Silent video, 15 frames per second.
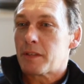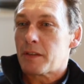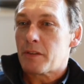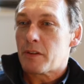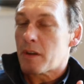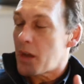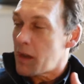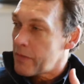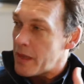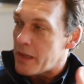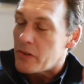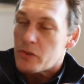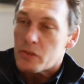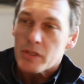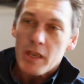and they
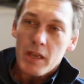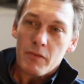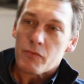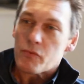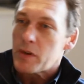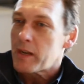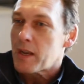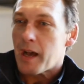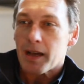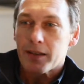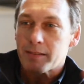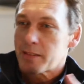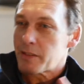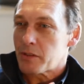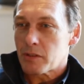use every
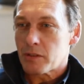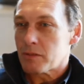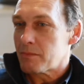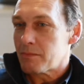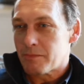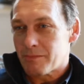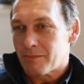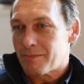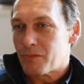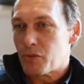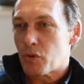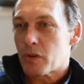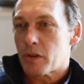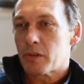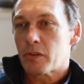last little
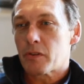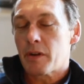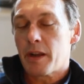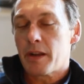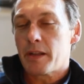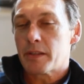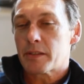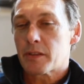nook and cranny.